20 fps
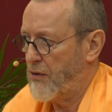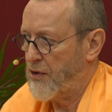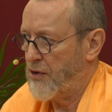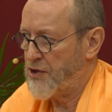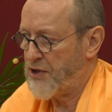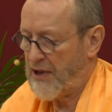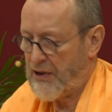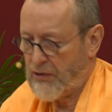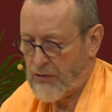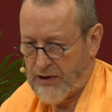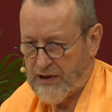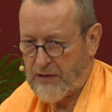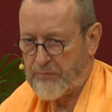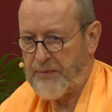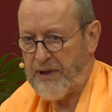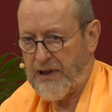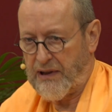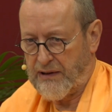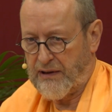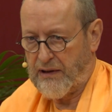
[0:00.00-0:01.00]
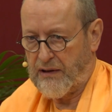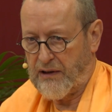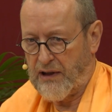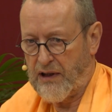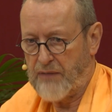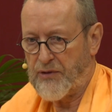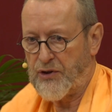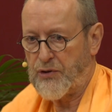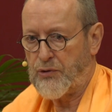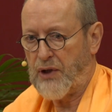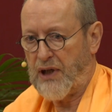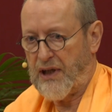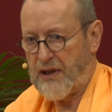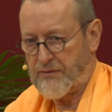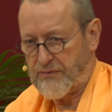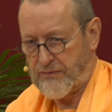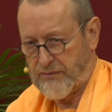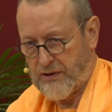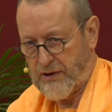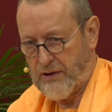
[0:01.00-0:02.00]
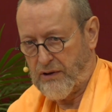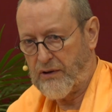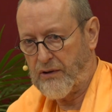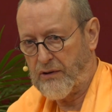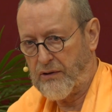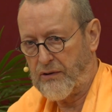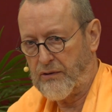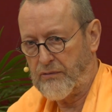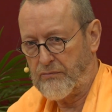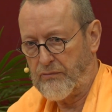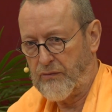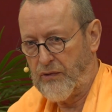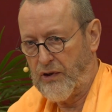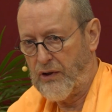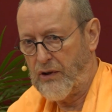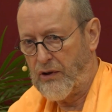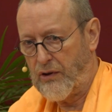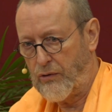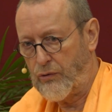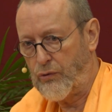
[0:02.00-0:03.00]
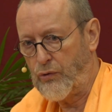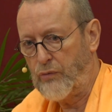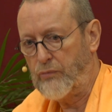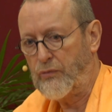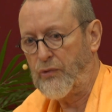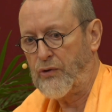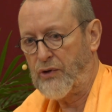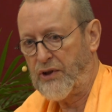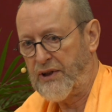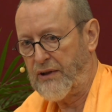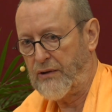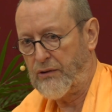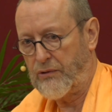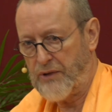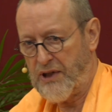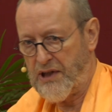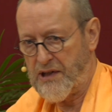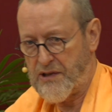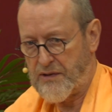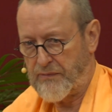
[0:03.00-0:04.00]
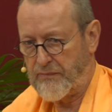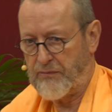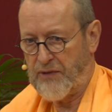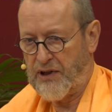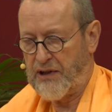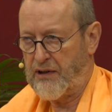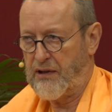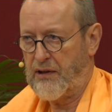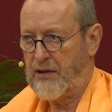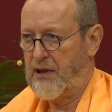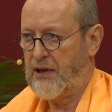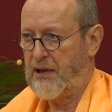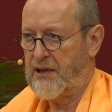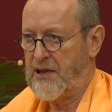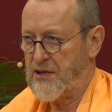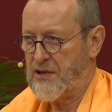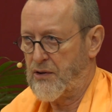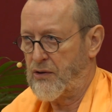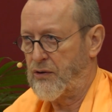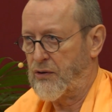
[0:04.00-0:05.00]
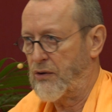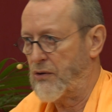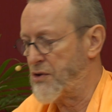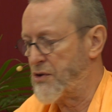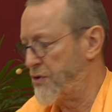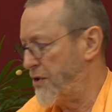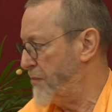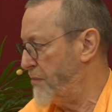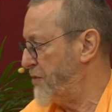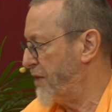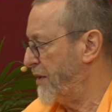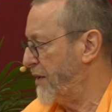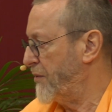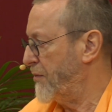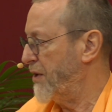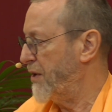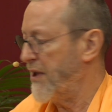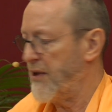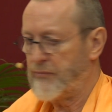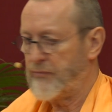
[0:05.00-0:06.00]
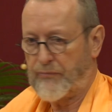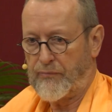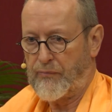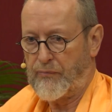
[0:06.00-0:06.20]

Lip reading: Sri Gaudapada. But you have two more theories, but it is not our subject today.